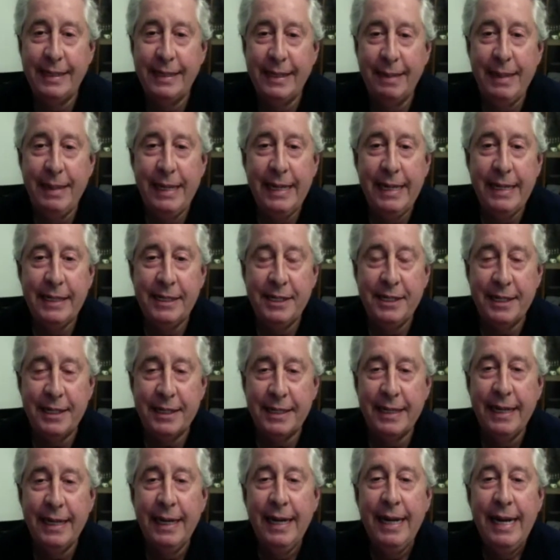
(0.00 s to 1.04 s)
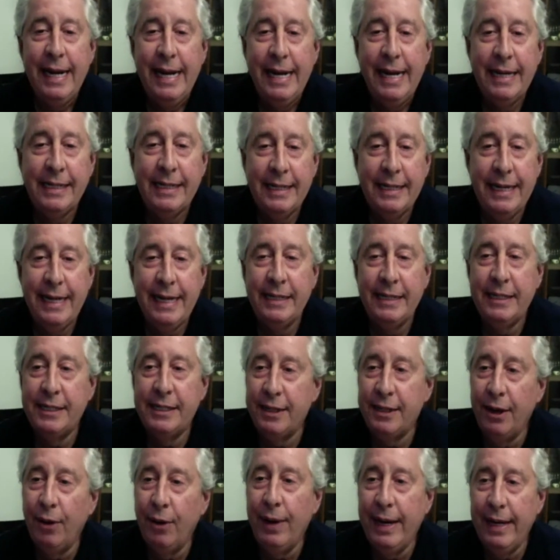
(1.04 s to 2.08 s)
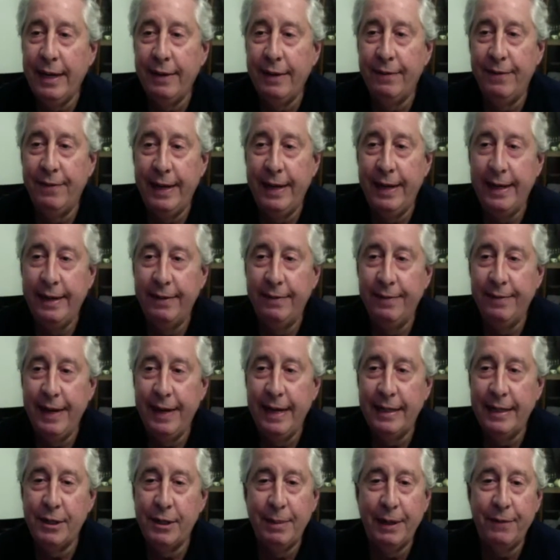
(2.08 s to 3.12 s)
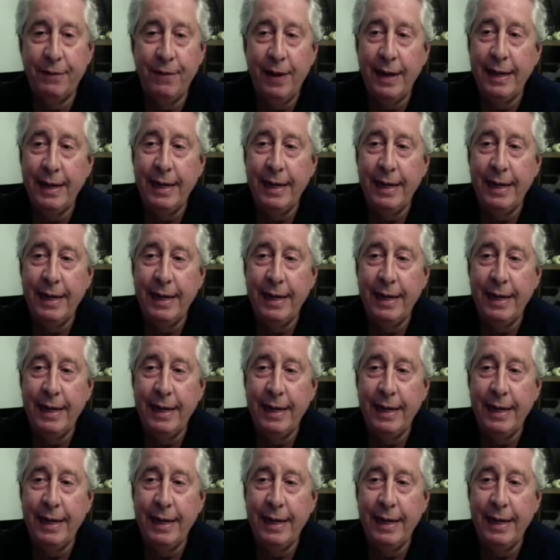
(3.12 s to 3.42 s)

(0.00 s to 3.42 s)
I mean, it's just it's it's so innovative and so much fun.